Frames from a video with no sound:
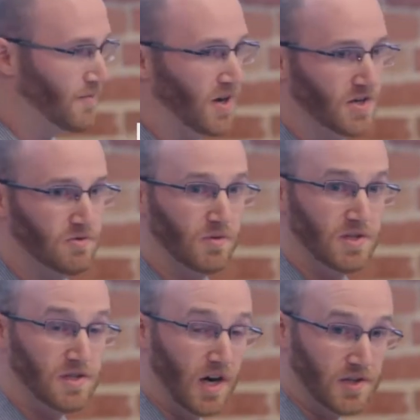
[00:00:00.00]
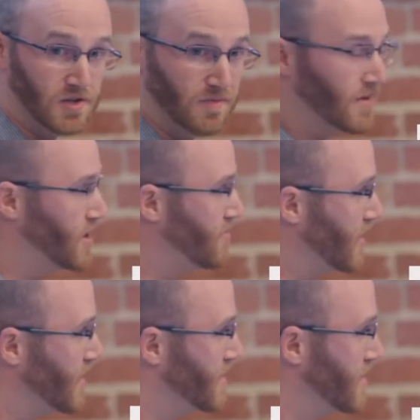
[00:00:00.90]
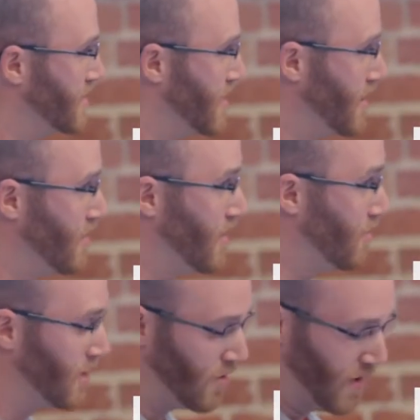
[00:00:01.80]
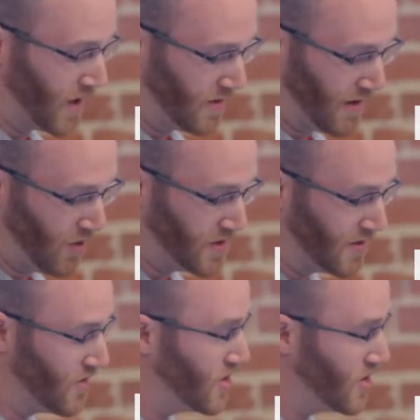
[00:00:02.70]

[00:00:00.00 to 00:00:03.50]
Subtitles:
module, which is awesome. It's really easy to send email really quick. They have all these different